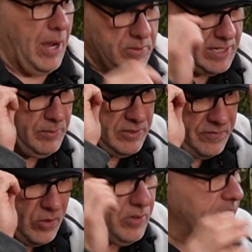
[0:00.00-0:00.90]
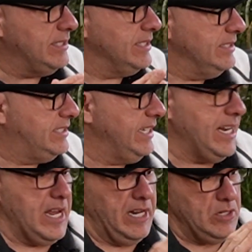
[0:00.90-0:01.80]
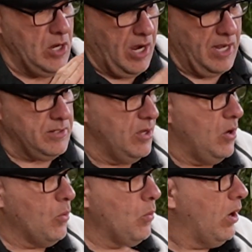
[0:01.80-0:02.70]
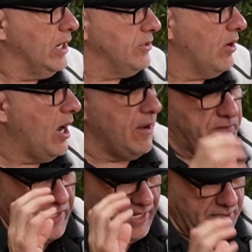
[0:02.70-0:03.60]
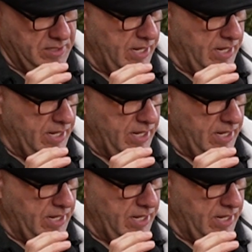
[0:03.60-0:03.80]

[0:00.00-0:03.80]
I was able to focus and sit and not wander off, and